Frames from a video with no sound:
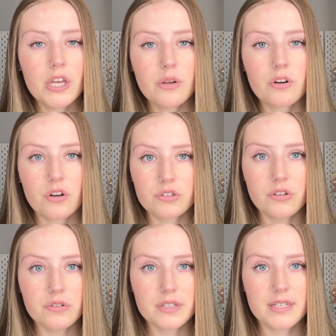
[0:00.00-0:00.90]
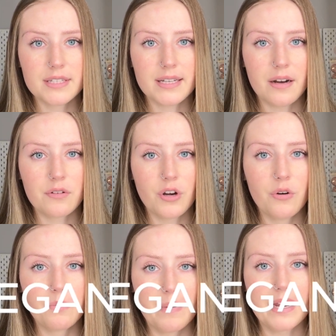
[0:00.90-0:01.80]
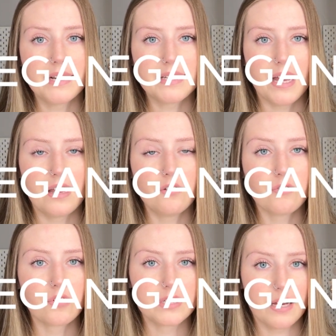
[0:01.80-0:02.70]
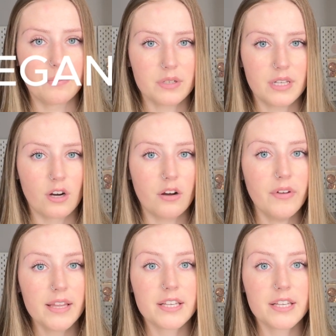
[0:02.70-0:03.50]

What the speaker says: You can also use the discount code Megan10 for 10% off.